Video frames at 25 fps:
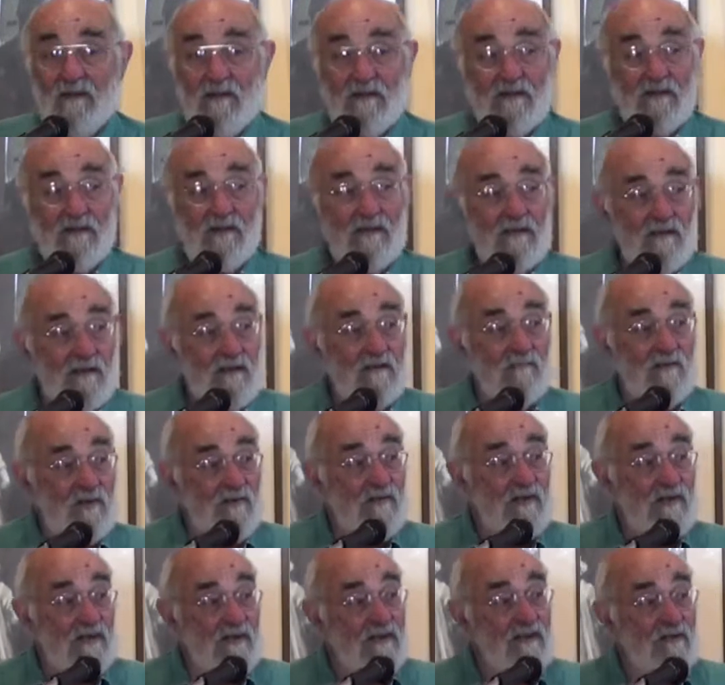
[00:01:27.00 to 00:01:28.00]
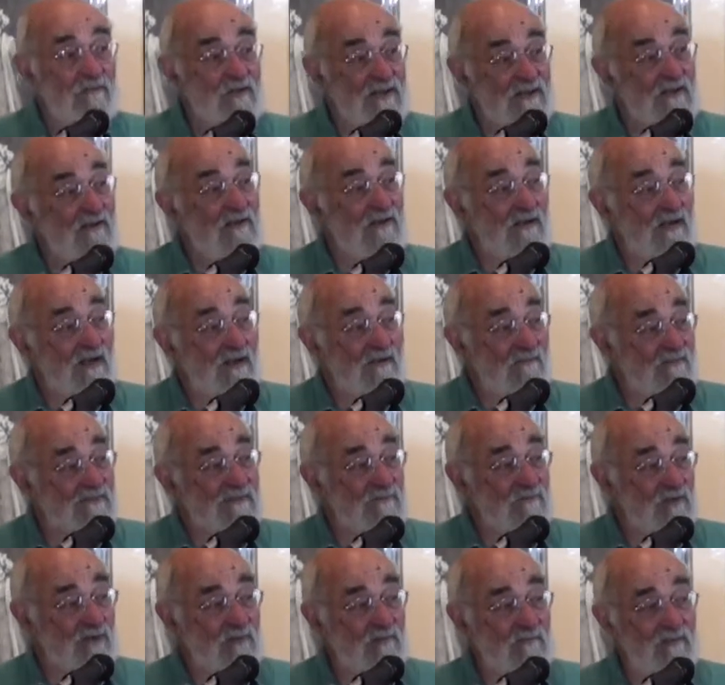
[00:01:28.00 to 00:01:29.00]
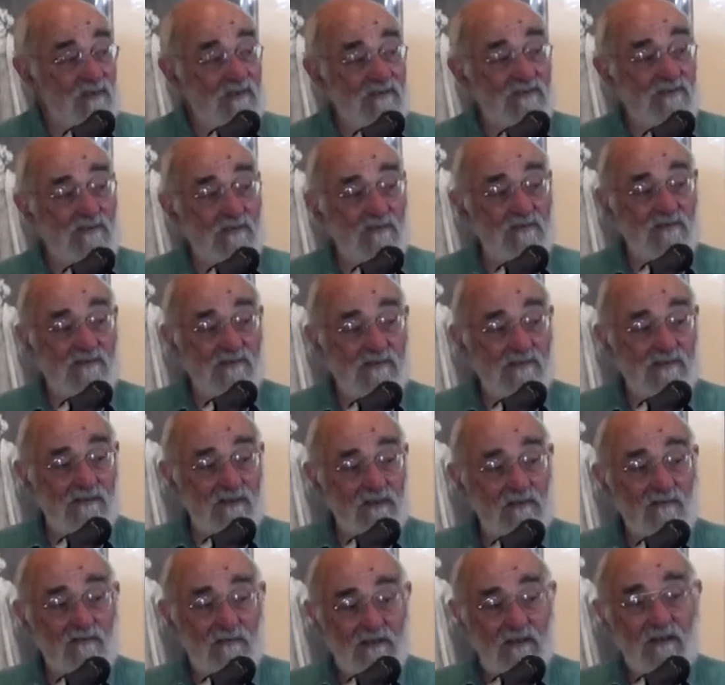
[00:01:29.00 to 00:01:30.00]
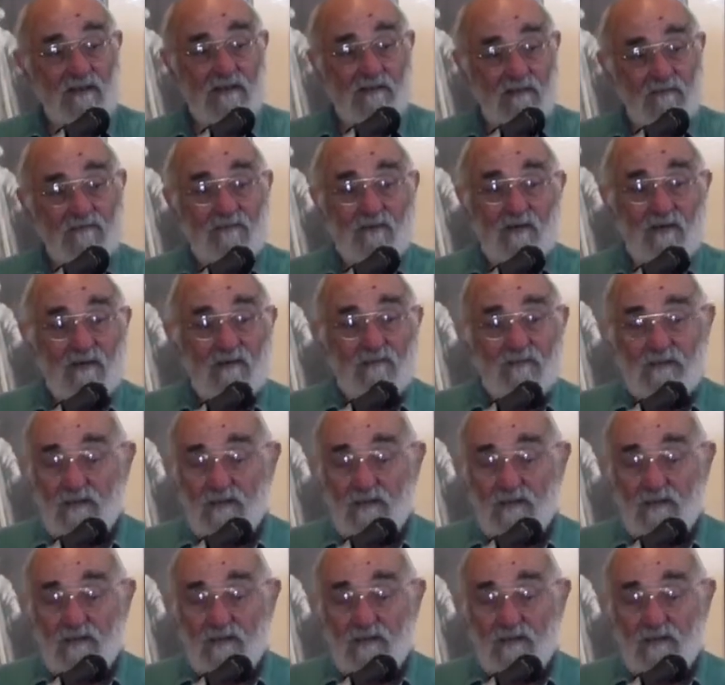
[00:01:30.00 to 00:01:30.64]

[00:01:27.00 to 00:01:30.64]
The American army did have some combat soldiers under fire at